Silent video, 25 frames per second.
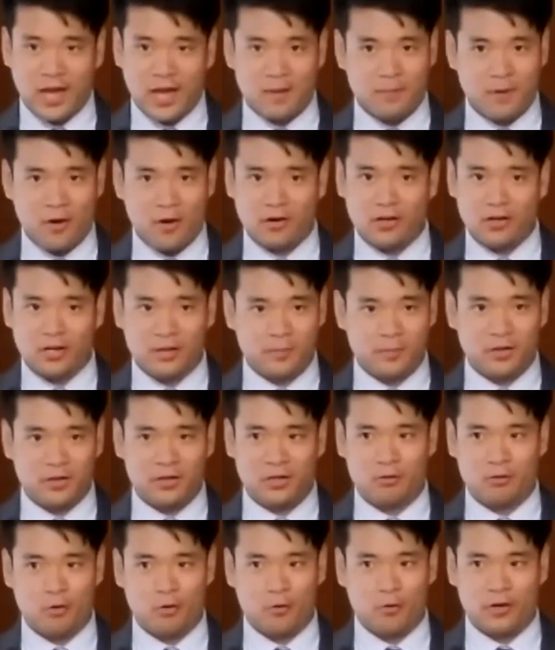American community
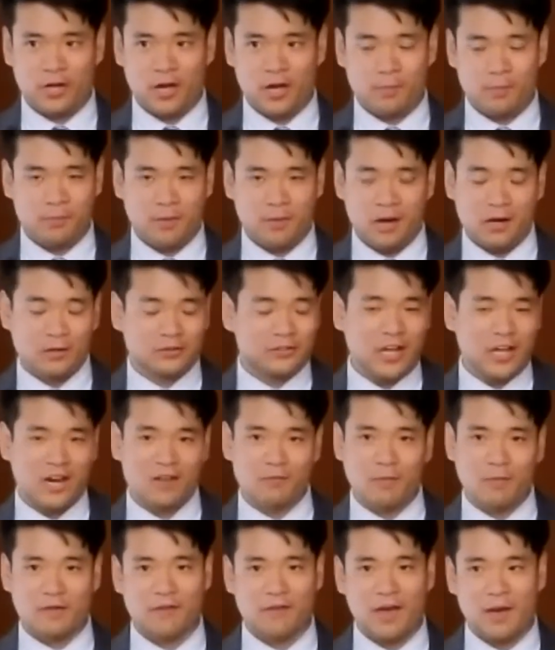growing up outside of
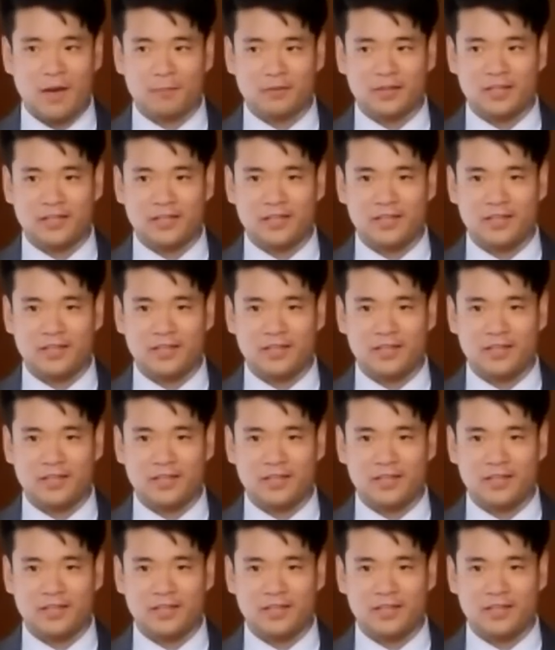my family.